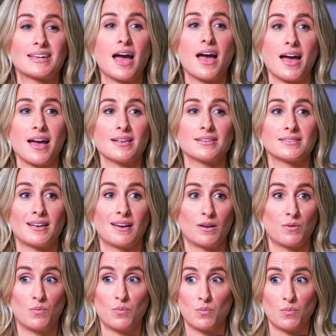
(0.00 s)
guess
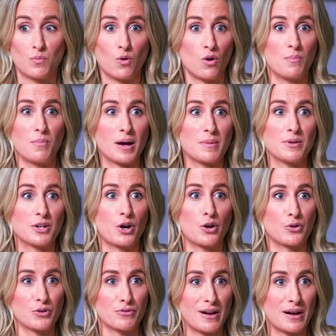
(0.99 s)
at what might be
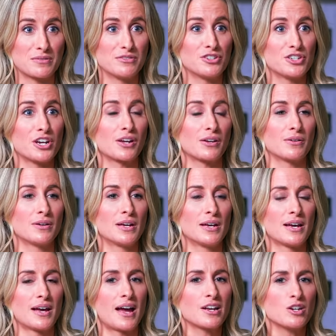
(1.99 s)
going on around you.
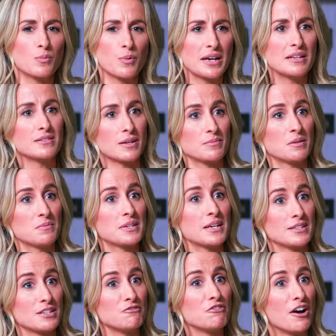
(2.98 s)
And your brain sometimes
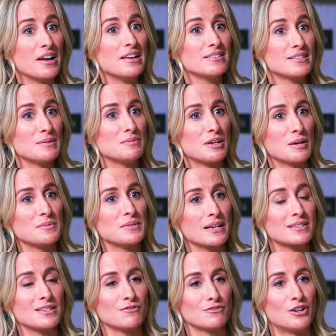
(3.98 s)
gets it right and sometimes
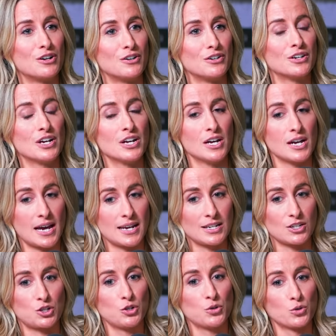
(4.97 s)
gets it wrong. And
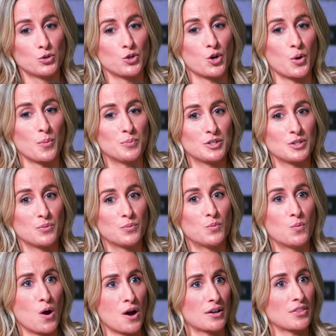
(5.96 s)
it's your job to
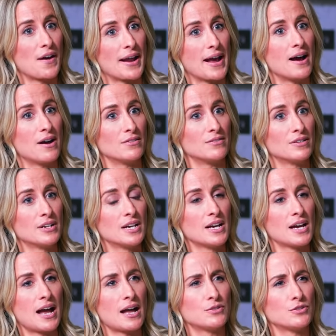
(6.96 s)
work that out.
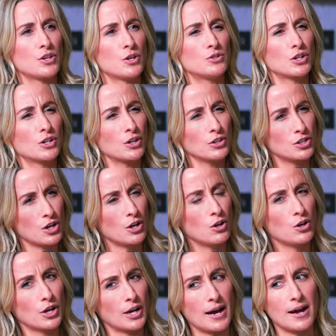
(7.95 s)
And so to, to
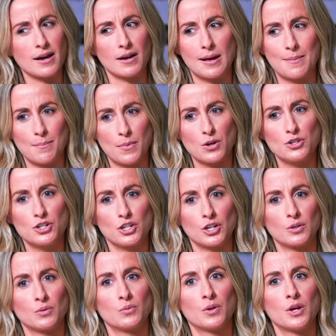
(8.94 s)
look at
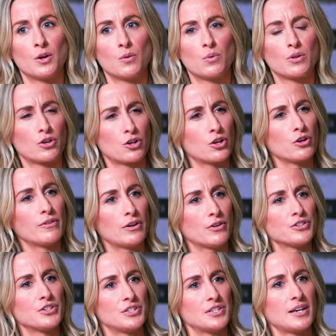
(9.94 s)
emotion with
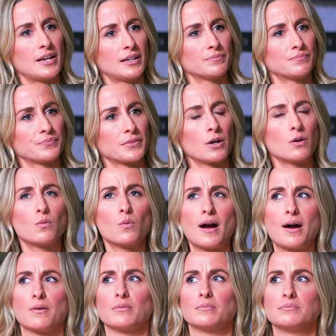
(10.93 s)
curiosity like,
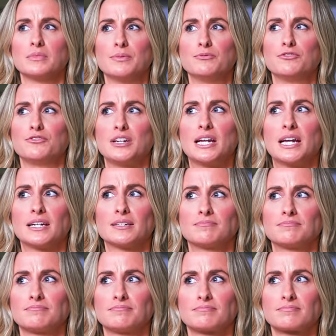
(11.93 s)
wow, I'm
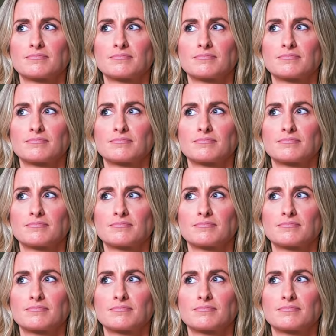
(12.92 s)
feeling